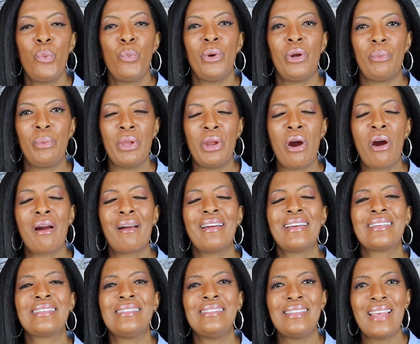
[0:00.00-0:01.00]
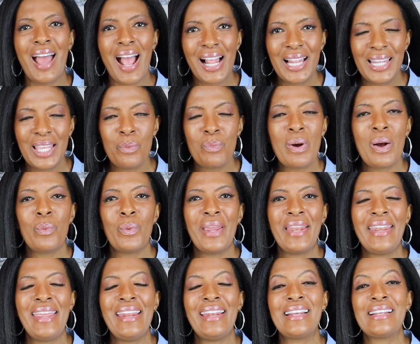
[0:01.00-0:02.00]
where we are exactly what we
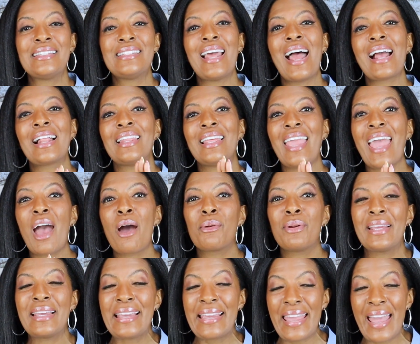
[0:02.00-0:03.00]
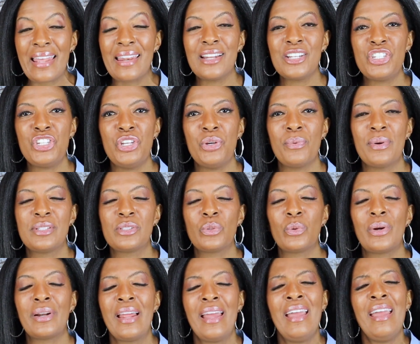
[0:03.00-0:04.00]
need exactly how to get it to us
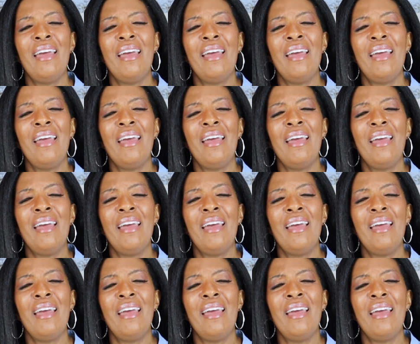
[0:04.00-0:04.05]
lord